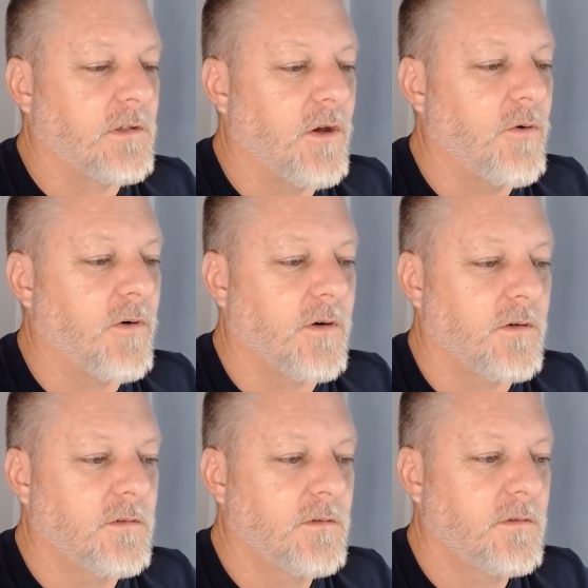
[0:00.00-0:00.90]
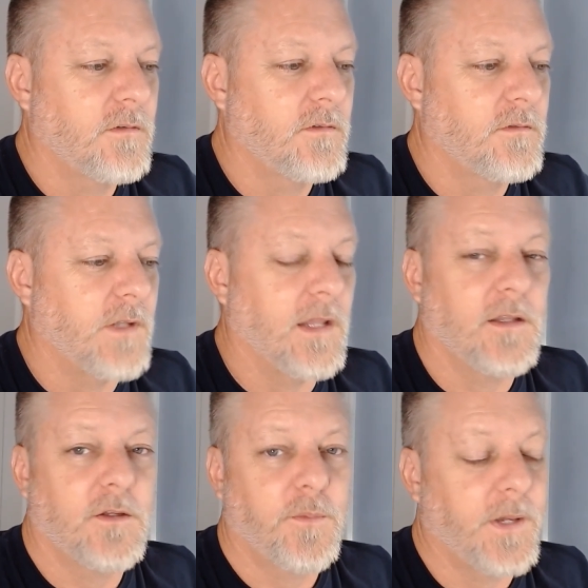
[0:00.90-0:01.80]
lower
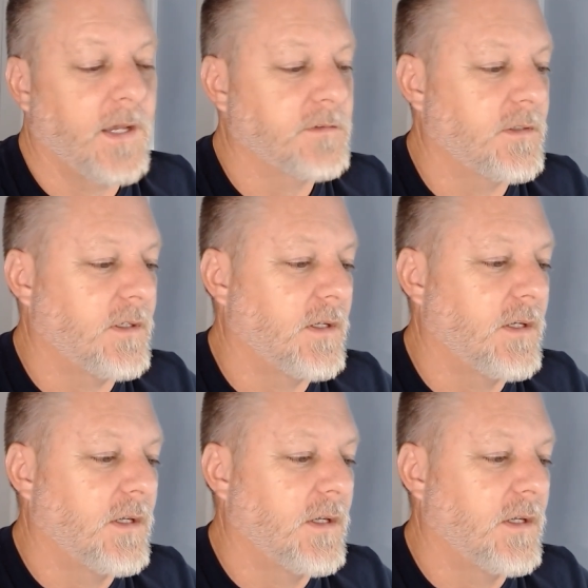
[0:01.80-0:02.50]
daily capacity.